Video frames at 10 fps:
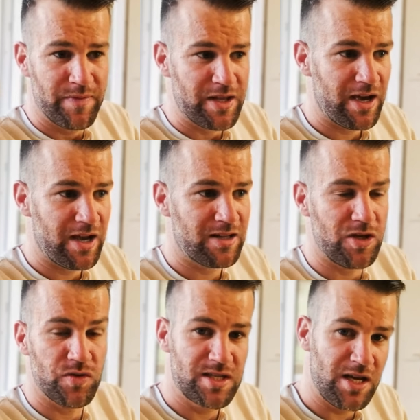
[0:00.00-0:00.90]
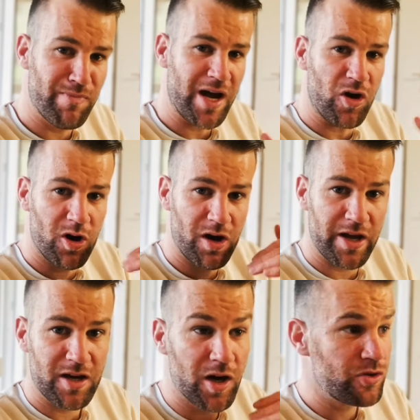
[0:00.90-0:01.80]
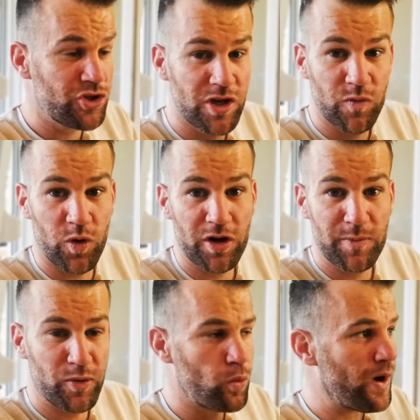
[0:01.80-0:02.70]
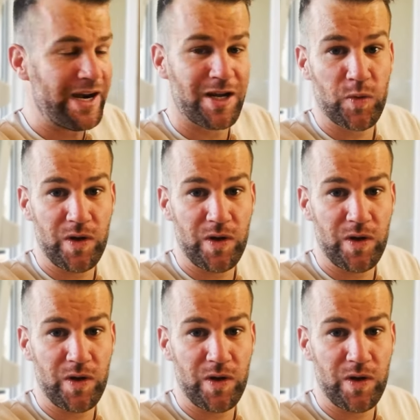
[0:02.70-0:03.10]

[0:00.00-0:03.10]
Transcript: And you see, my online coaching work provided